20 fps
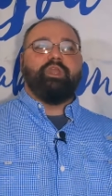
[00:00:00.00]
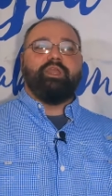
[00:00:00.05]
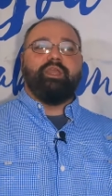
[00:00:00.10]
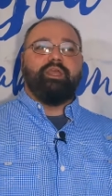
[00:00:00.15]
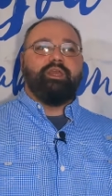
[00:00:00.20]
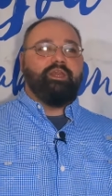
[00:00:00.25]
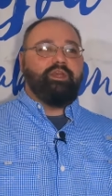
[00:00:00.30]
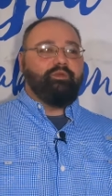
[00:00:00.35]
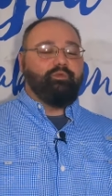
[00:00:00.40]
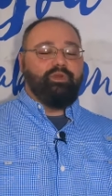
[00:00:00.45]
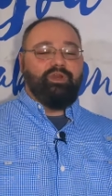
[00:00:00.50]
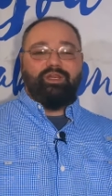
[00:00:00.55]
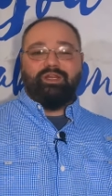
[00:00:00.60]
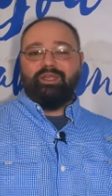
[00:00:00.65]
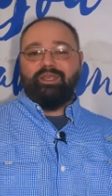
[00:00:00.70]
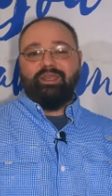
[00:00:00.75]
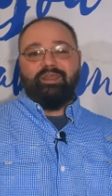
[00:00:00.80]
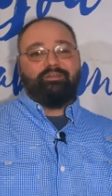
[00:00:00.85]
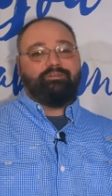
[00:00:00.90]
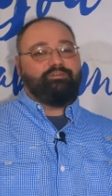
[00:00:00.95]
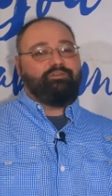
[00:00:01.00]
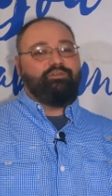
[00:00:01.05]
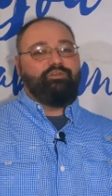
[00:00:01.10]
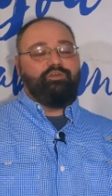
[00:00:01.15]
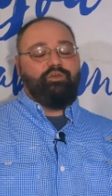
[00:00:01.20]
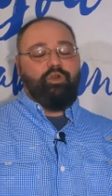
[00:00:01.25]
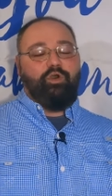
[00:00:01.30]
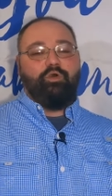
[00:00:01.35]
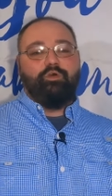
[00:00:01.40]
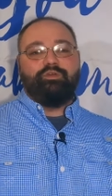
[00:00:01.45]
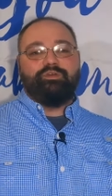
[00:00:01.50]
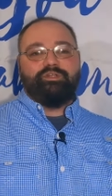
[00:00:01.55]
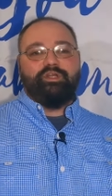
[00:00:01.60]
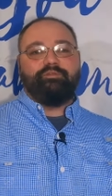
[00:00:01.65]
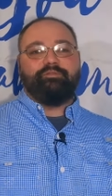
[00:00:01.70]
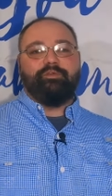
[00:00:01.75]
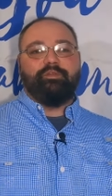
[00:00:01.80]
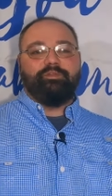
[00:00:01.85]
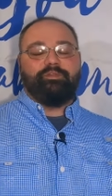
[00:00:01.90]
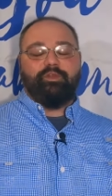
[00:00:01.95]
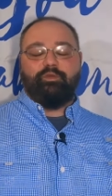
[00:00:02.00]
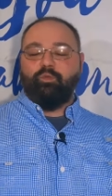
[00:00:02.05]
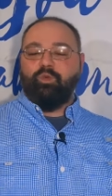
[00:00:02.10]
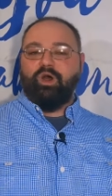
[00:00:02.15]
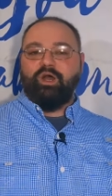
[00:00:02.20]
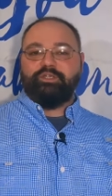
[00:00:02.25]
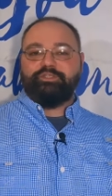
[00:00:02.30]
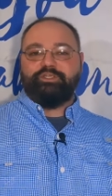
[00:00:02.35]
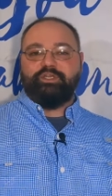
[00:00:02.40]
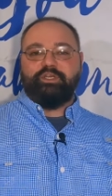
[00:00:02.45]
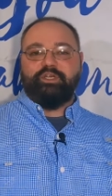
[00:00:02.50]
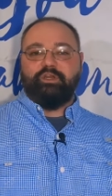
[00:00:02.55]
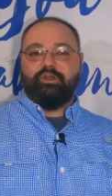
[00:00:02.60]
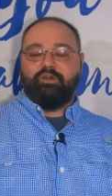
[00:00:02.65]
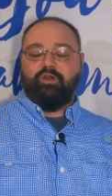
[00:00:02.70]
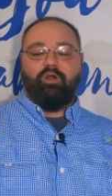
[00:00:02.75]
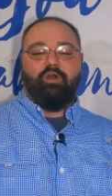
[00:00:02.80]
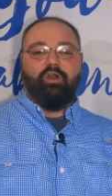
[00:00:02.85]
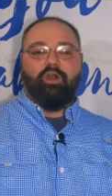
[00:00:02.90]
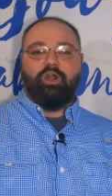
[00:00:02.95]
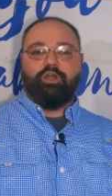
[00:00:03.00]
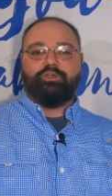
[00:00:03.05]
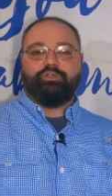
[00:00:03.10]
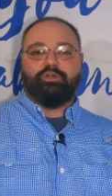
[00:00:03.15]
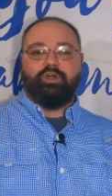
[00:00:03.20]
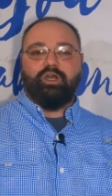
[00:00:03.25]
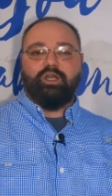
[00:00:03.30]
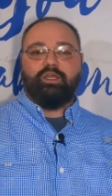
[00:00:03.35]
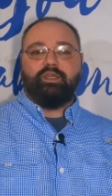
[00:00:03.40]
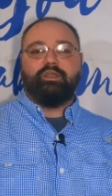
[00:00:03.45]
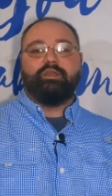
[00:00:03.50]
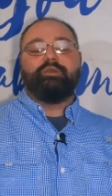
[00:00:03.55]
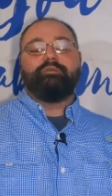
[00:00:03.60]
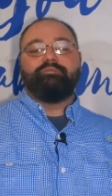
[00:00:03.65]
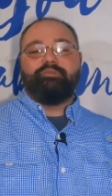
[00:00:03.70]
and really it's no different than washing your car or truck.